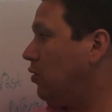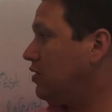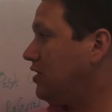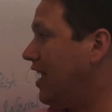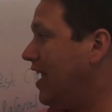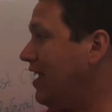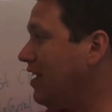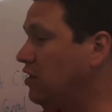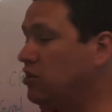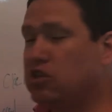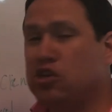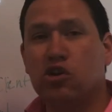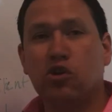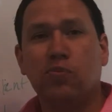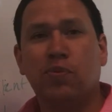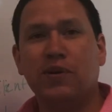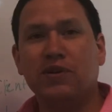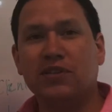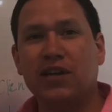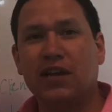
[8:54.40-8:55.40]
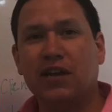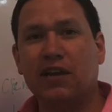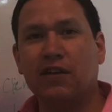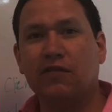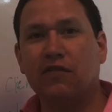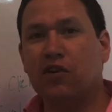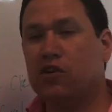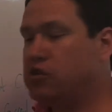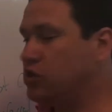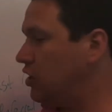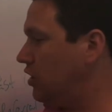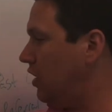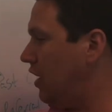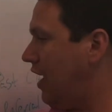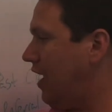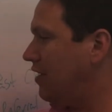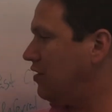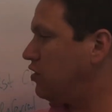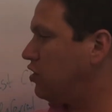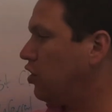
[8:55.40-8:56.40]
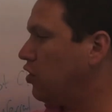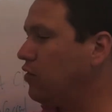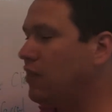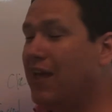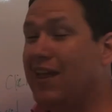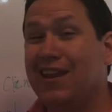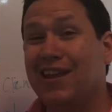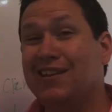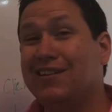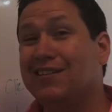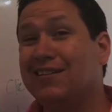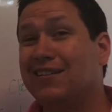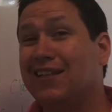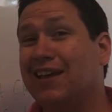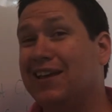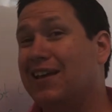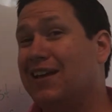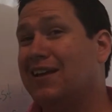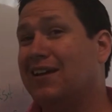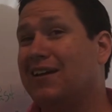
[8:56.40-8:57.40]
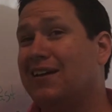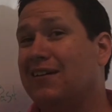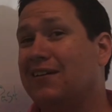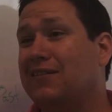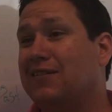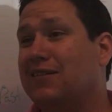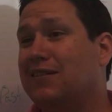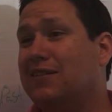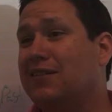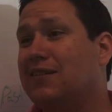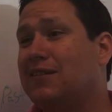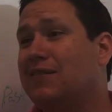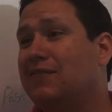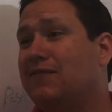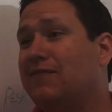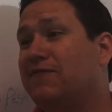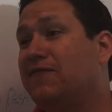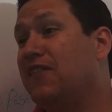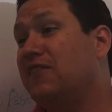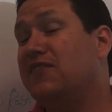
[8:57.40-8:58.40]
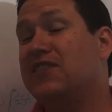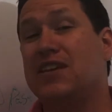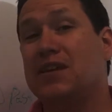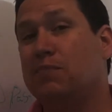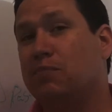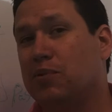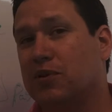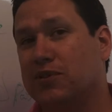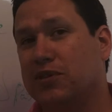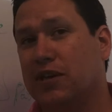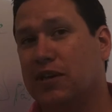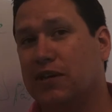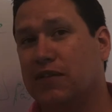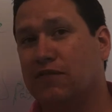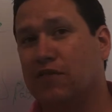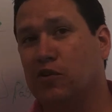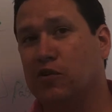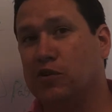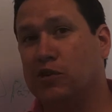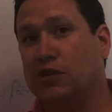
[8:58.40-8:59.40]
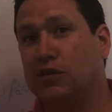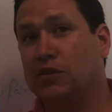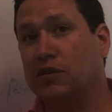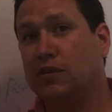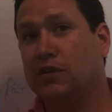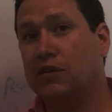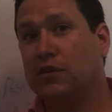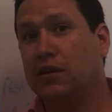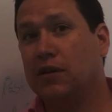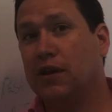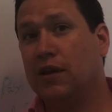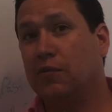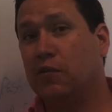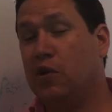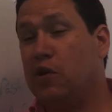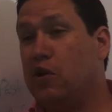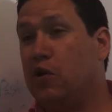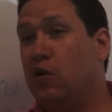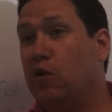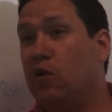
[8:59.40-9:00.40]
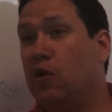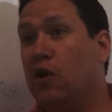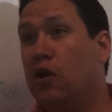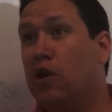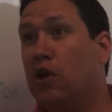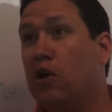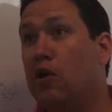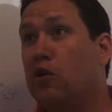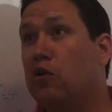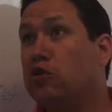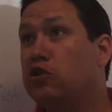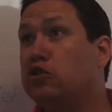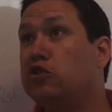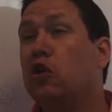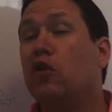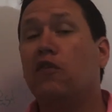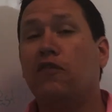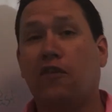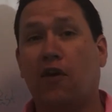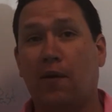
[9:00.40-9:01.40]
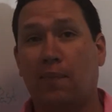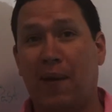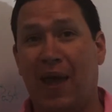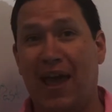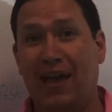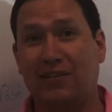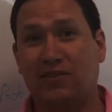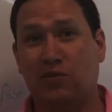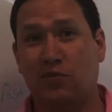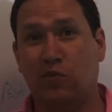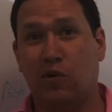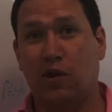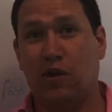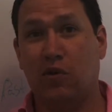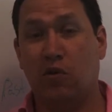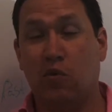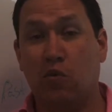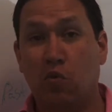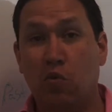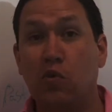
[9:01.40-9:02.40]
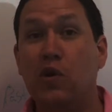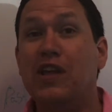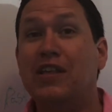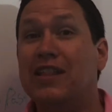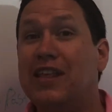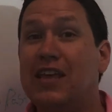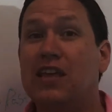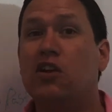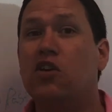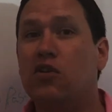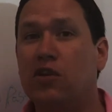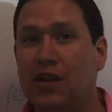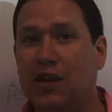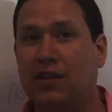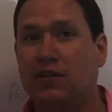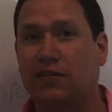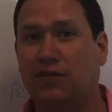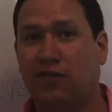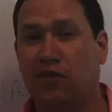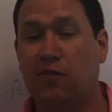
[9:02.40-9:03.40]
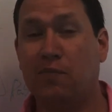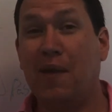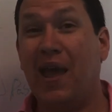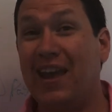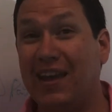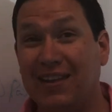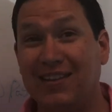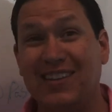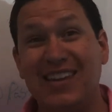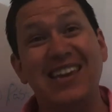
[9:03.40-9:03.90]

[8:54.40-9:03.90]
take a 2% conversion and turn that into like a 15% conversion, where you're so far past what really good is for mega